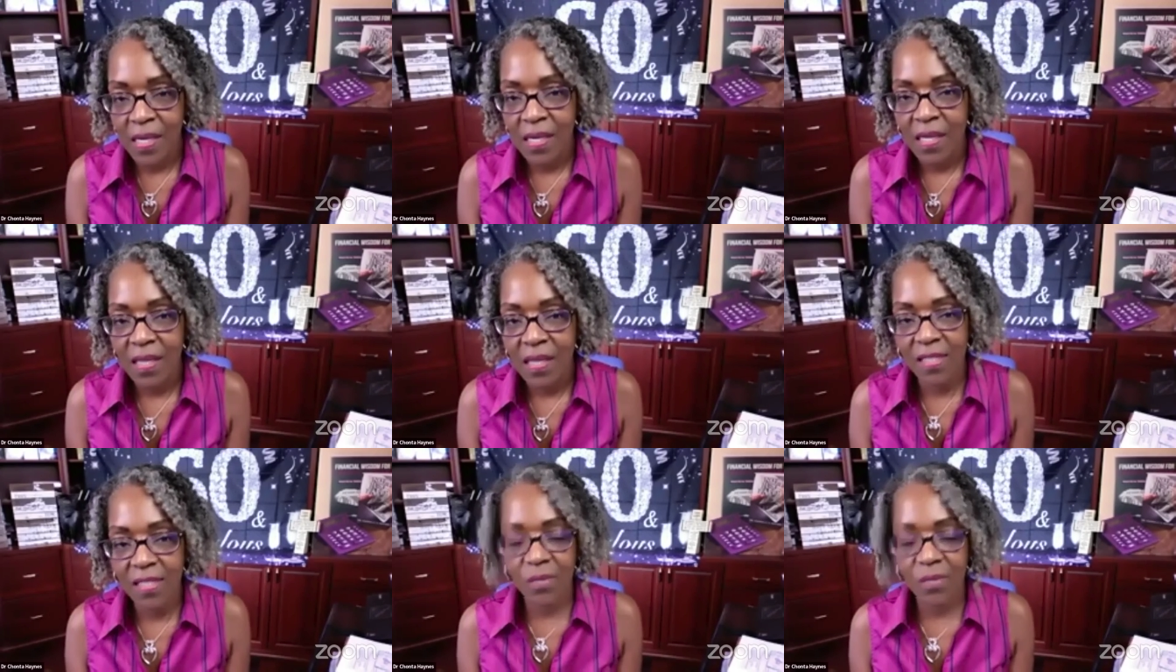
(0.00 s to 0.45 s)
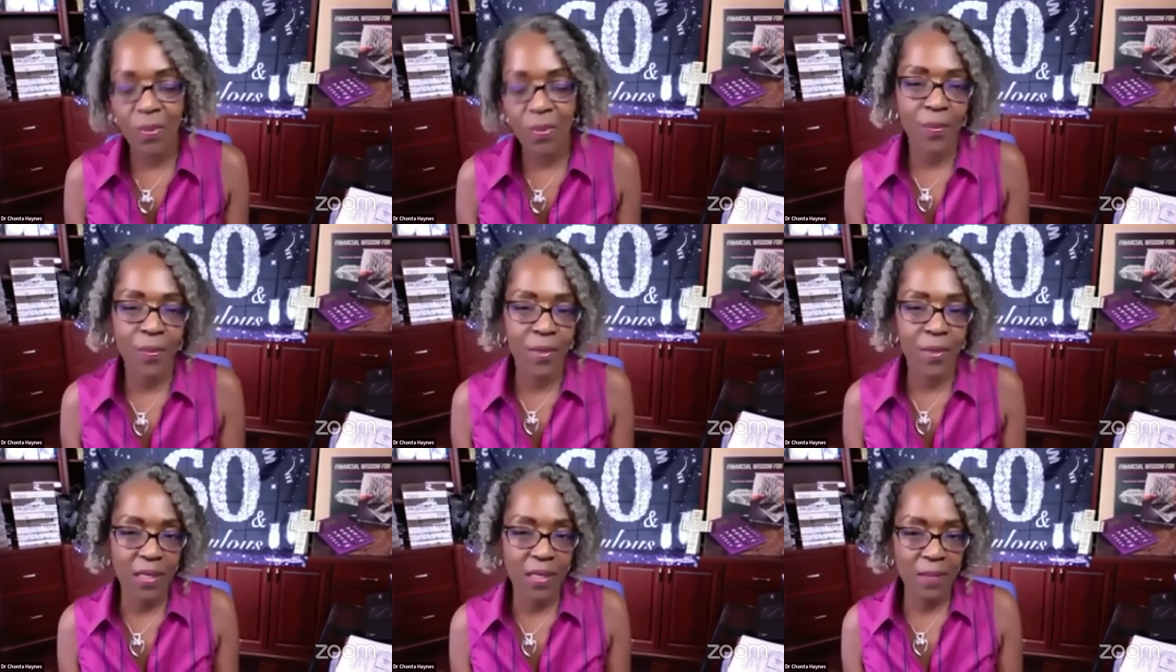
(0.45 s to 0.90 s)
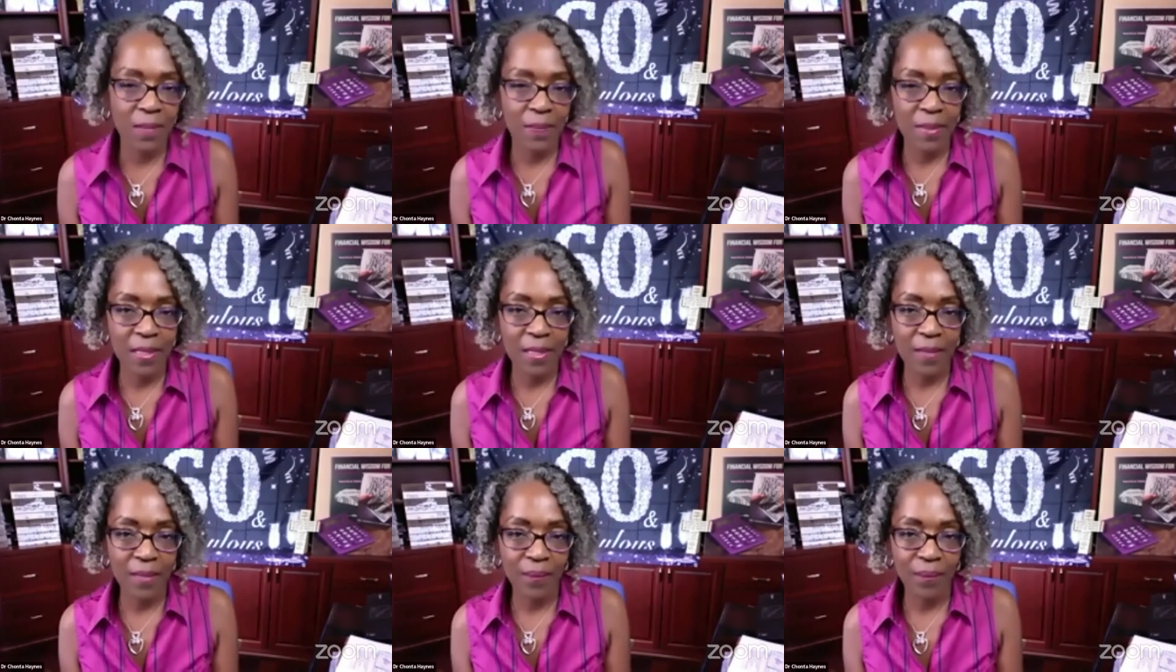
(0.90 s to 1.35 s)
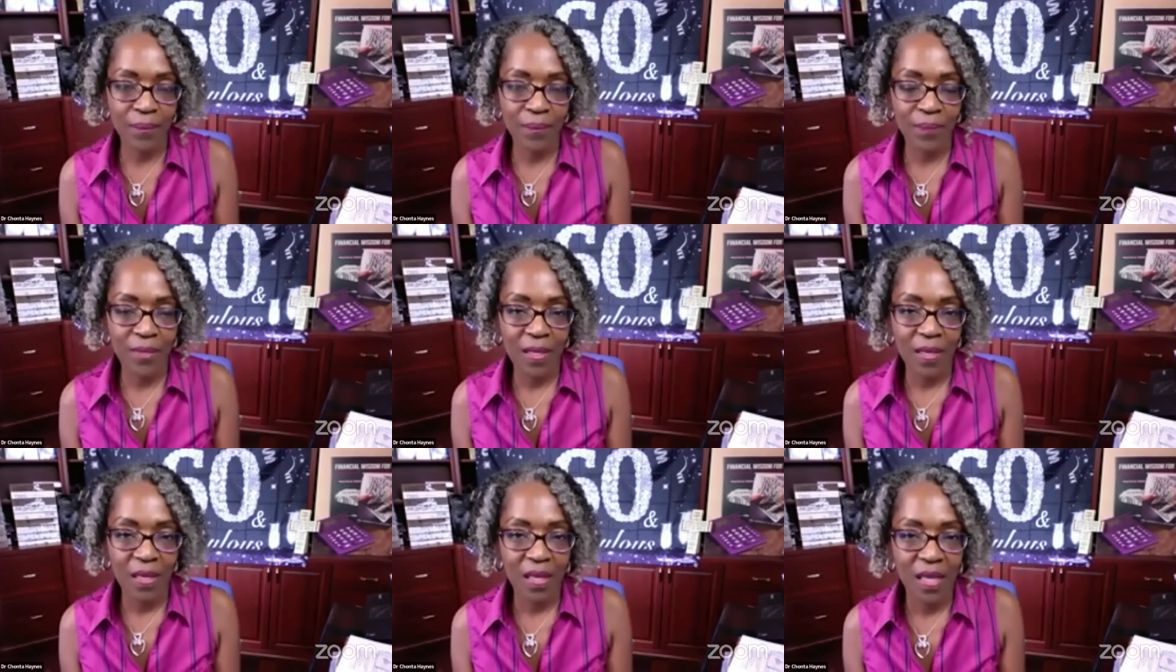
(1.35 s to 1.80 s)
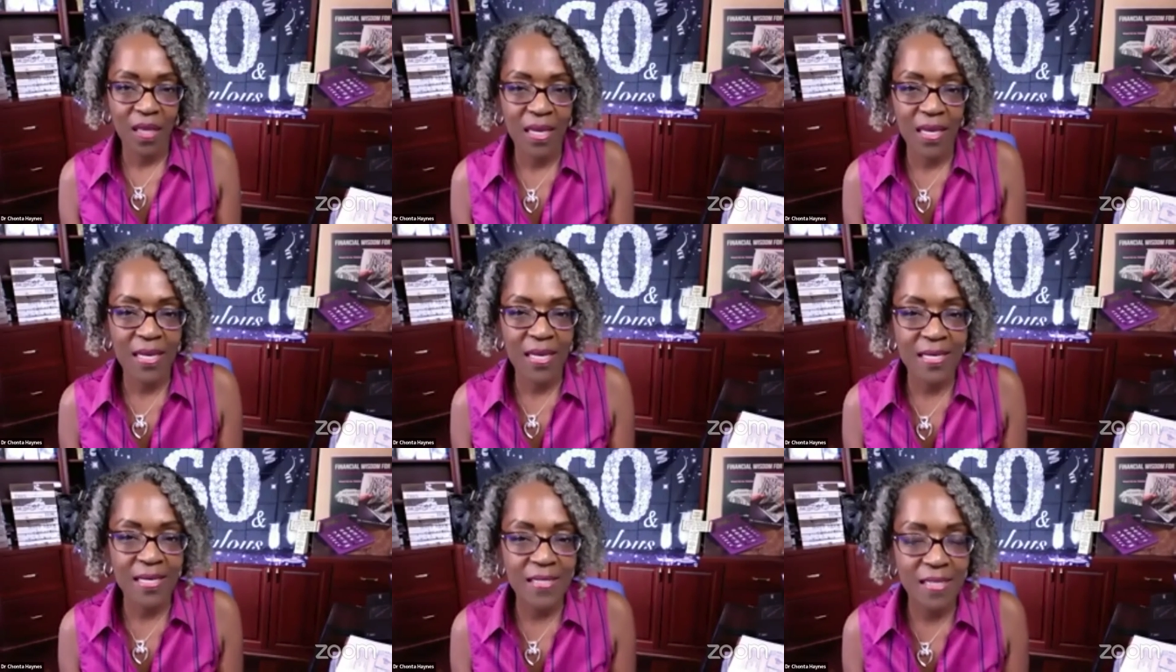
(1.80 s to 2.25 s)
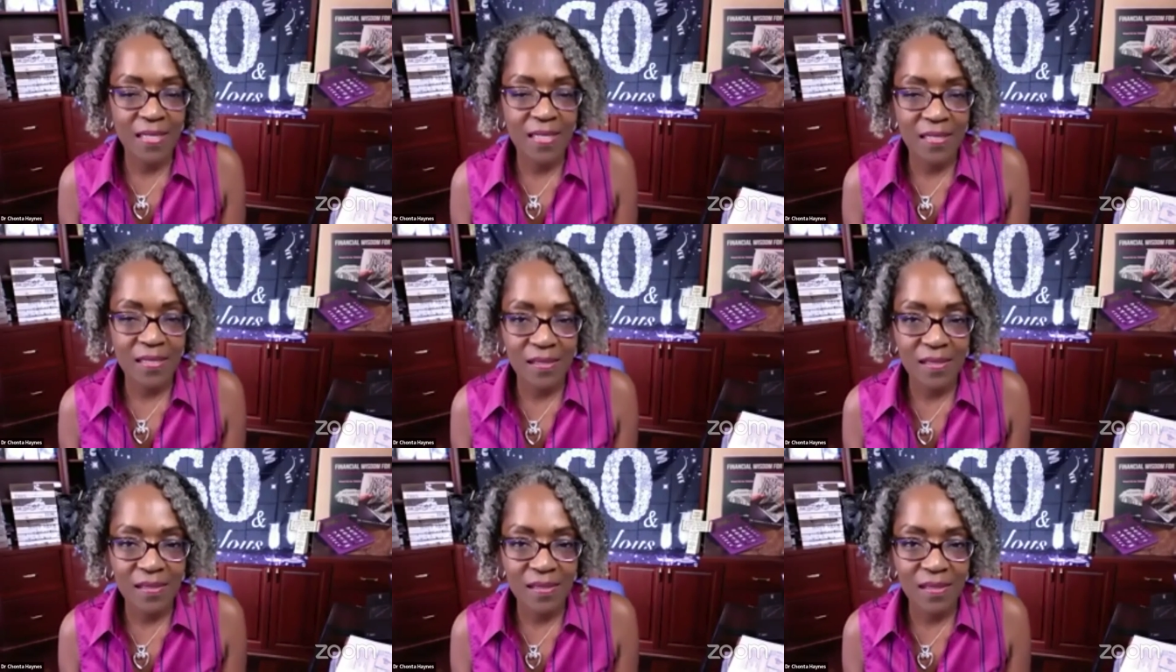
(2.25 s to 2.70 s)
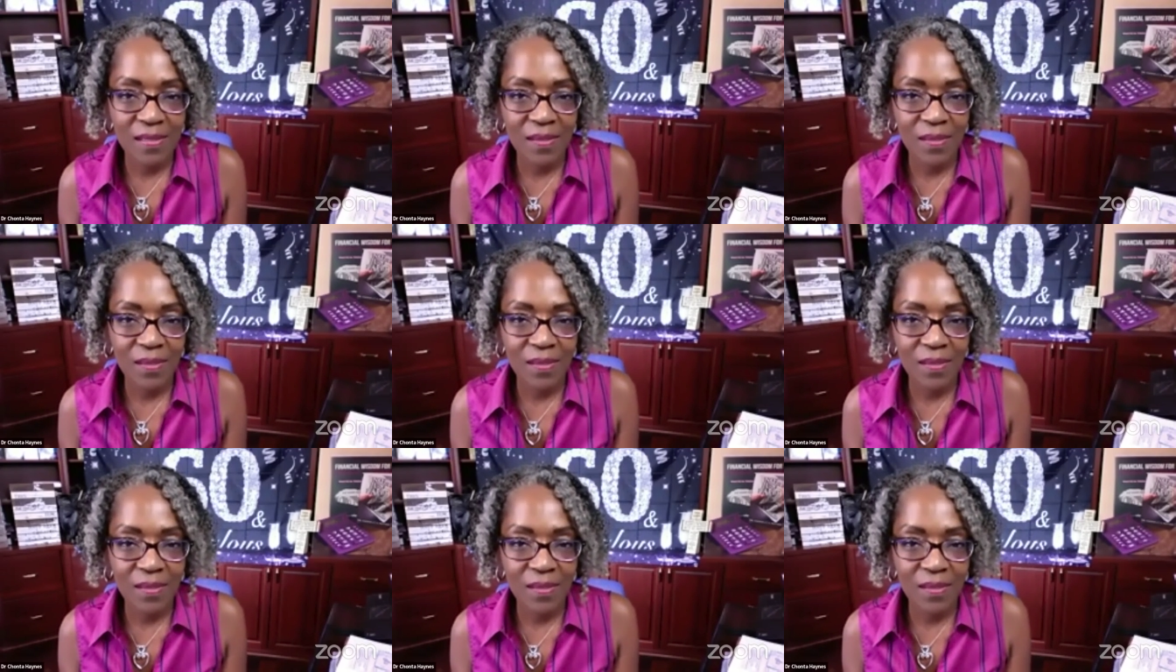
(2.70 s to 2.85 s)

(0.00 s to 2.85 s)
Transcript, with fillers: That's where we're going to be. And He does.